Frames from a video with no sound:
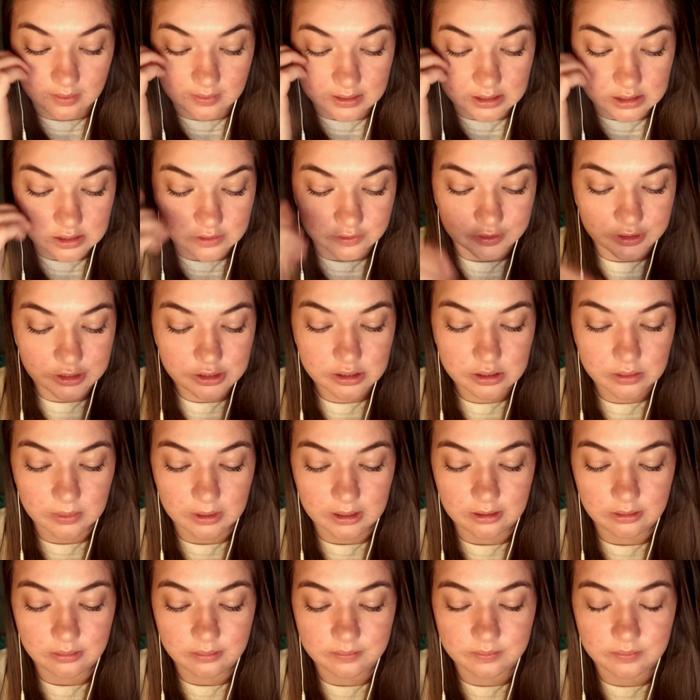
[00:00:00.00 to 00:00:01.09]
this first
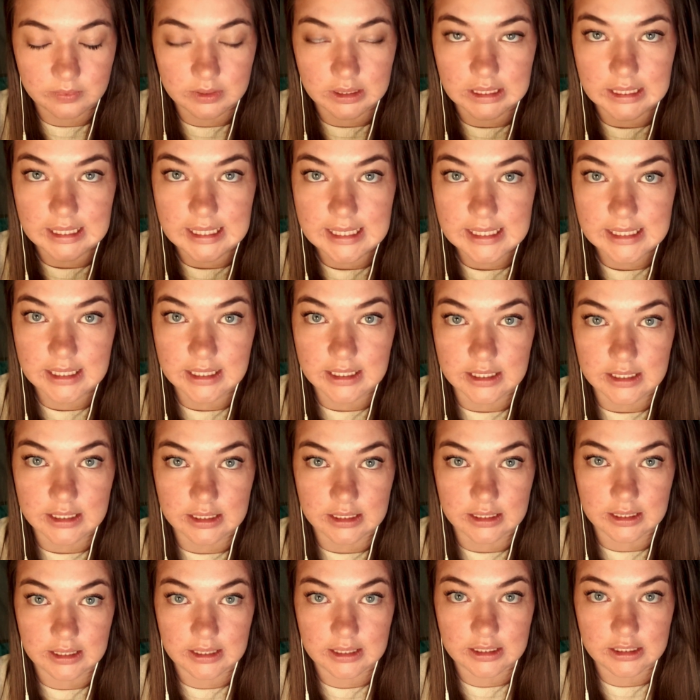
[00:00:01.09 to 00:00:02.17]
one
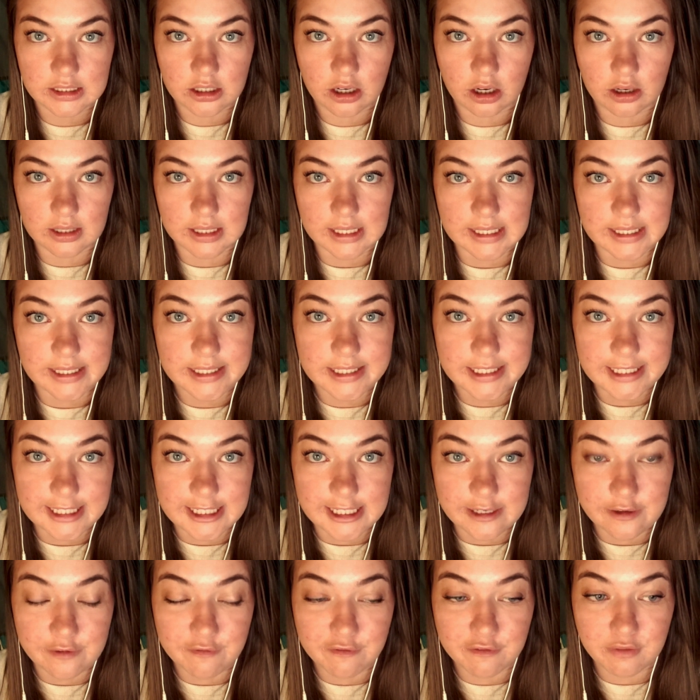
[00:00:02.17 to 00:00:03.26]
is called a
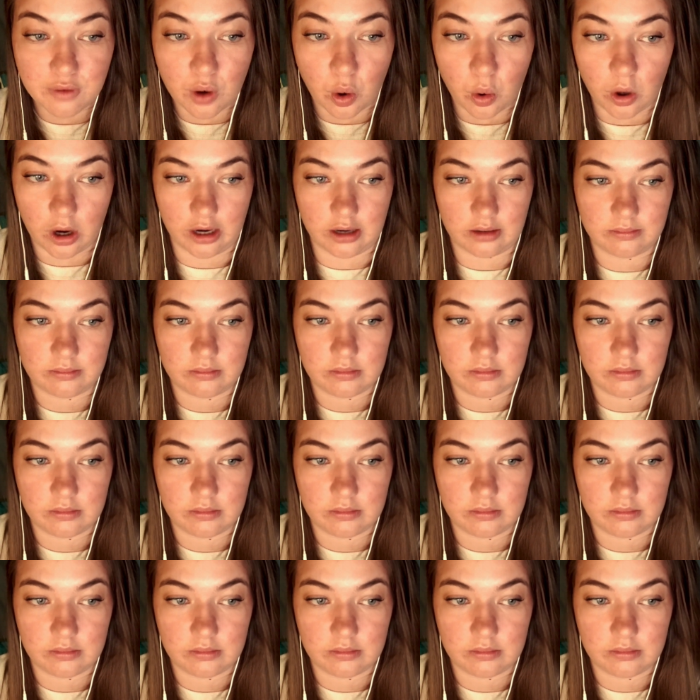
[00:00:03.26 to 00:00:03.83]
D4.